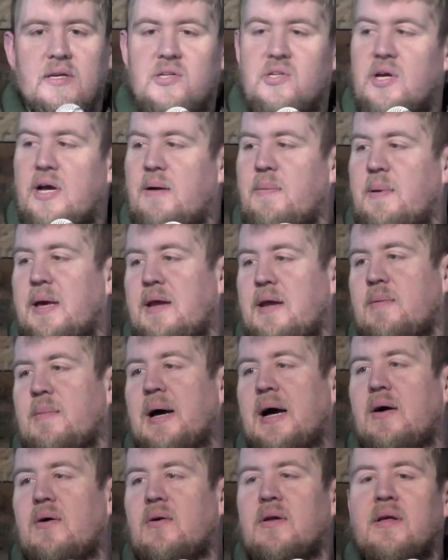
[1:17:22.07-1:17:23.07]
job handing them
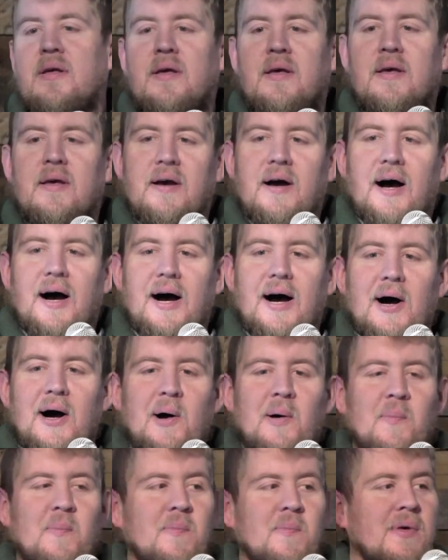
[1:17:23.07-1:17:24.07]
out.
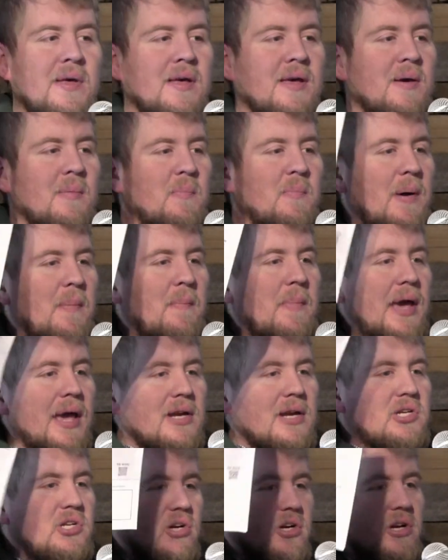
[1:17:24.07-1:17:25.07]
But
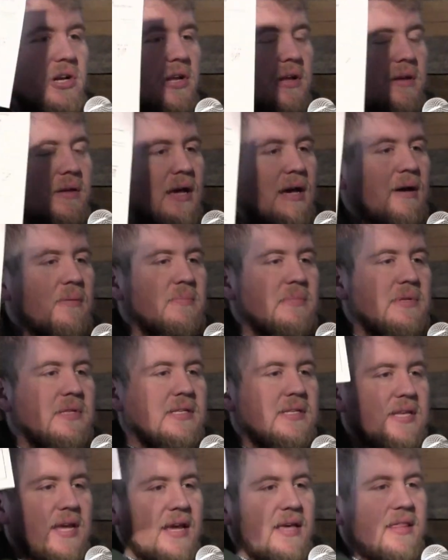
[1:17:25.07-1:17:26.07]
make sure you
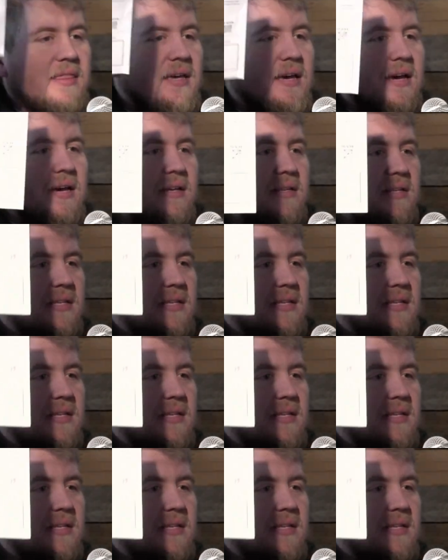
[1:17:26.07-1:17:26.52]
take this,